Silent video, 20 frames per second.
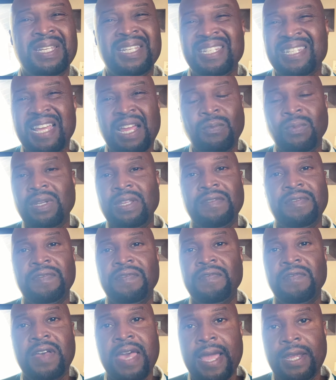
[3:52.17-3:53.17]
It's not really
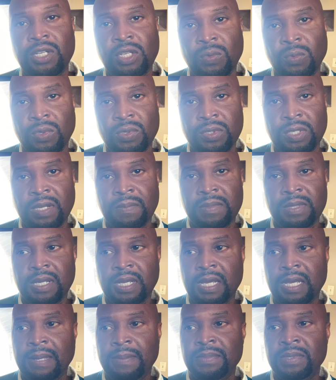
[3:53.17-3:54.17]
factual
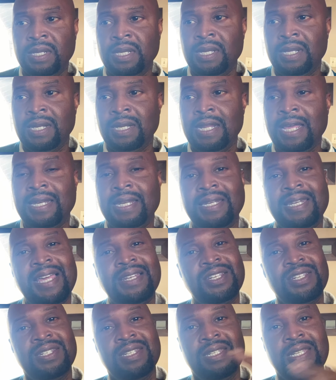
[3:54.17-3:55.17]
sometimes, not
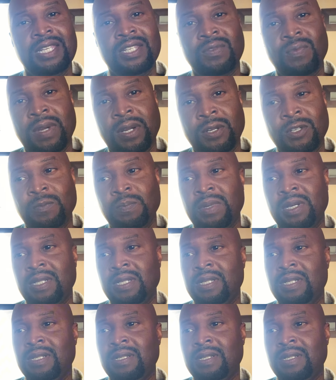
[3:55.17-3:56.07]
just diss records, but